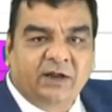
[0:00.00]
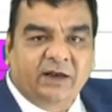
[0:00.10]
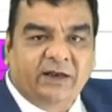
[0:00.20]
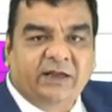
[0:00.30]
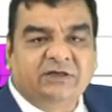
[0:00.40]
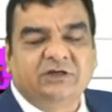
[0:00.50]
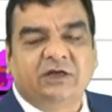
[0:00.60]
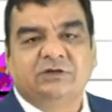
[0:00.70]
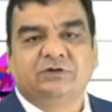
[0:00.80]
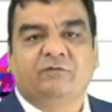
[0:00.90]
less
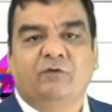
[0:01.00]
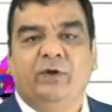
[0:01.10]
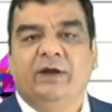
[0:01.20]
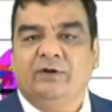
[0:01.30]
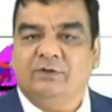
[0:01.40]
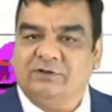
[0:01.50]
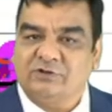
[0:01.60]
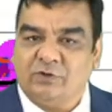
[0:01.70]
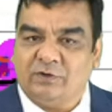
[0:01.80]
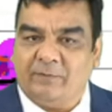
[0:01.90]
chances of going into the
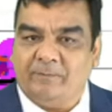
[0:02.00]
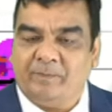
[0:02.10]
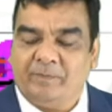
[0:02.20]
scrotum.